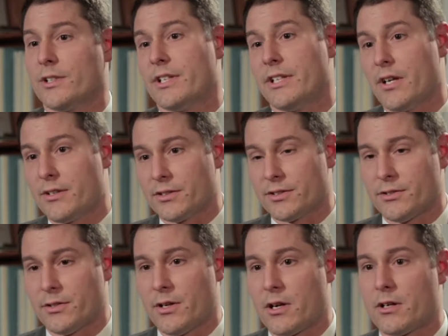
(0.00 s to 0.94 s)
us. They
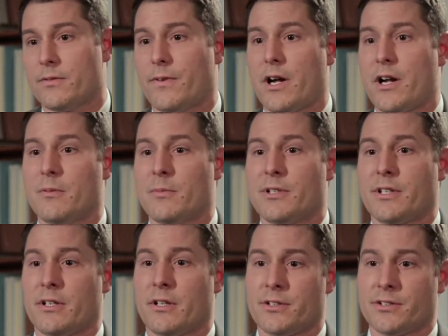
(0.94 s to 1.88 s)
understood our environment,
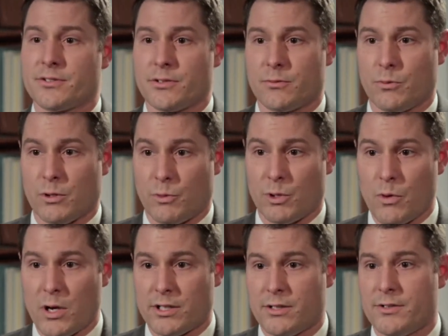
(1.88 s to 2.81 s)
they understood what we
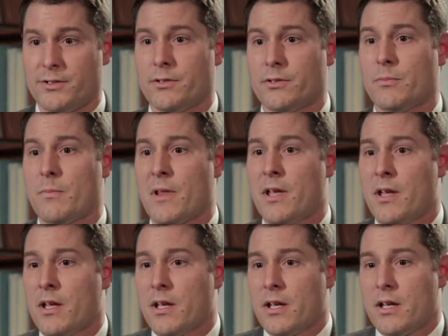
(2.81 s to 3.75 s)
wanted to do
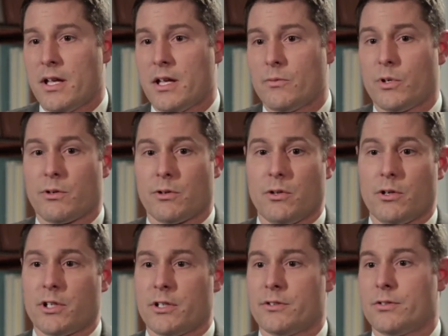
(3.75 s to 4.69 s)
and we are
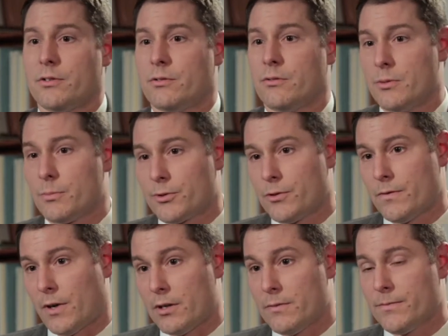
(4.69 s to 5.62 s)
looking to
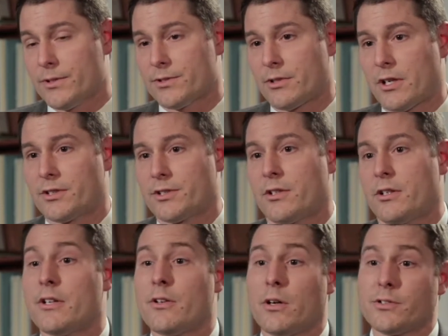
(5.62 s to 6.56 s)
improve our infrastructure
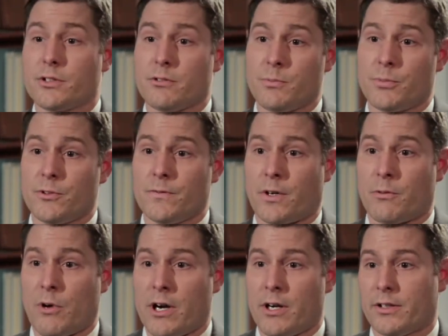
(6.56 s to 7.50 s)
and also improve
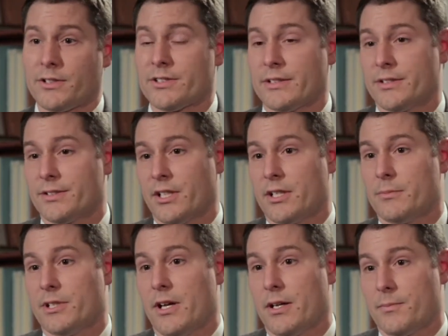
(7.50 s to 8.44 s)
our wireless at the
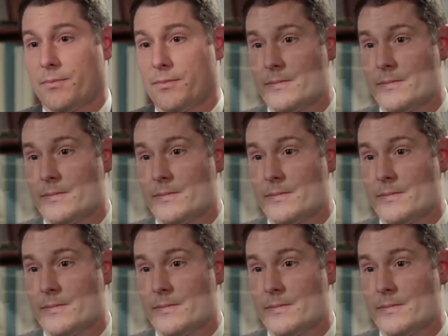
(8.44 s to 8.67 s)
same time.